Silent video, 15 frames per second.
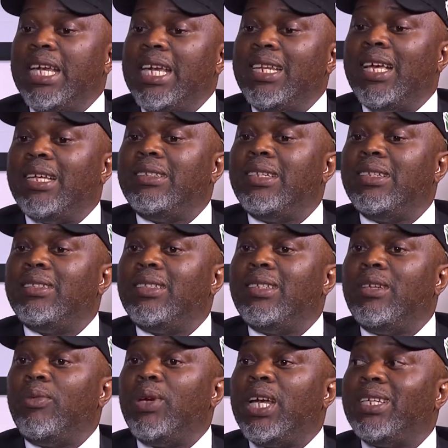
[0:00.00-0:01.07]
In
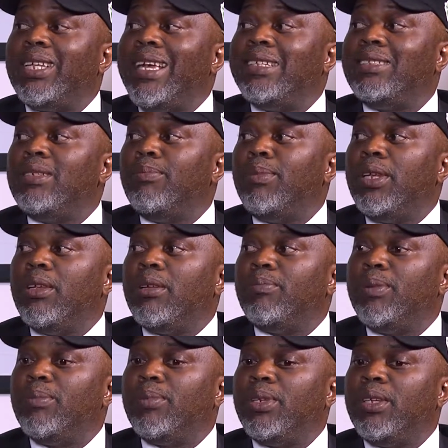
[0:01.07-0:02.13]
1983, we had 80 million
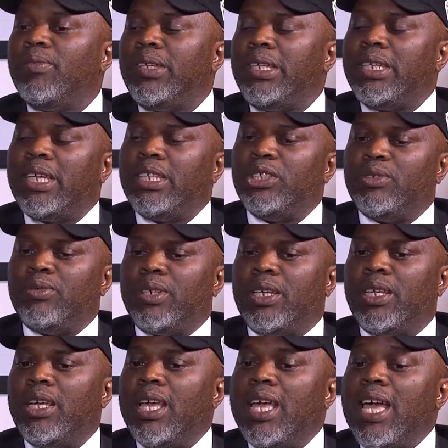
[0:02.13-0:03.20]
people living in Nigeria.